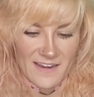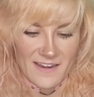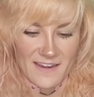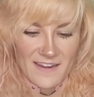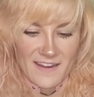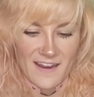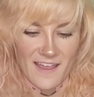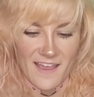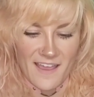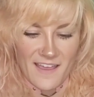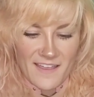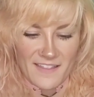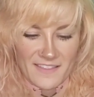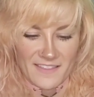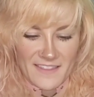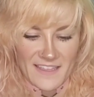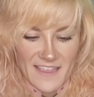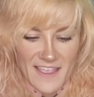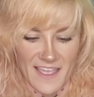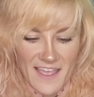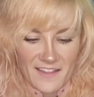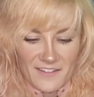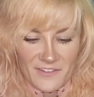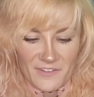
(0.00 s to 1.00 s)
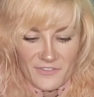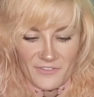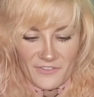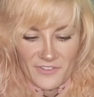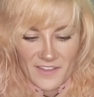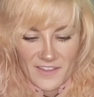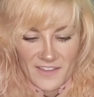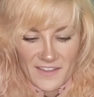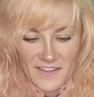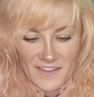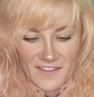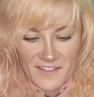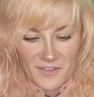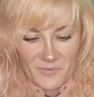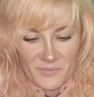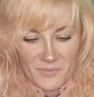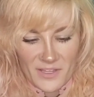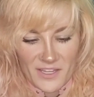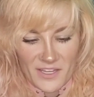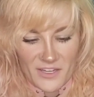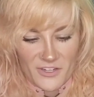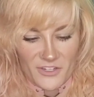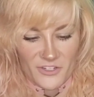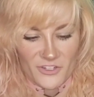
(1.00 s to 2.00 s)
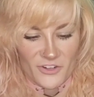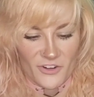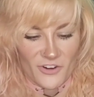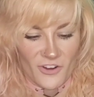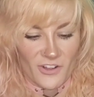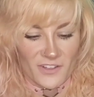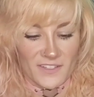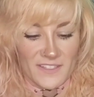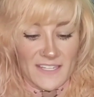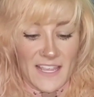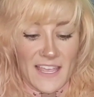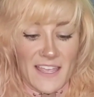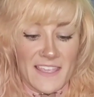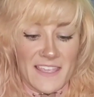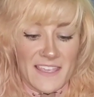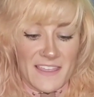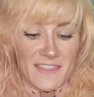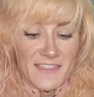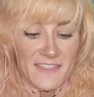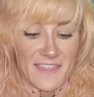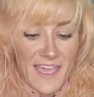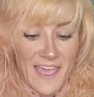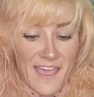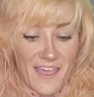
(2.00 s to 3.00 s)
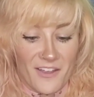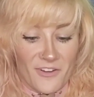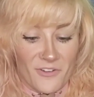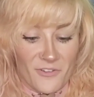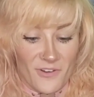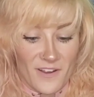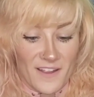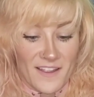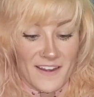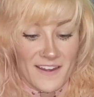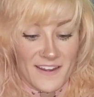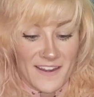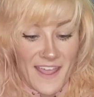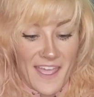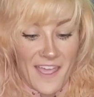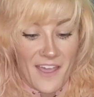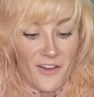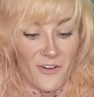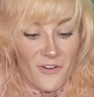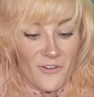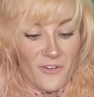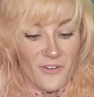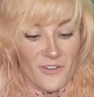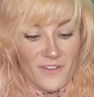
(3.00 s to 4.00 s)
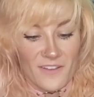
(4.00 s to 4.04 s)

not the elephant in the picture. I'll tell you that right now.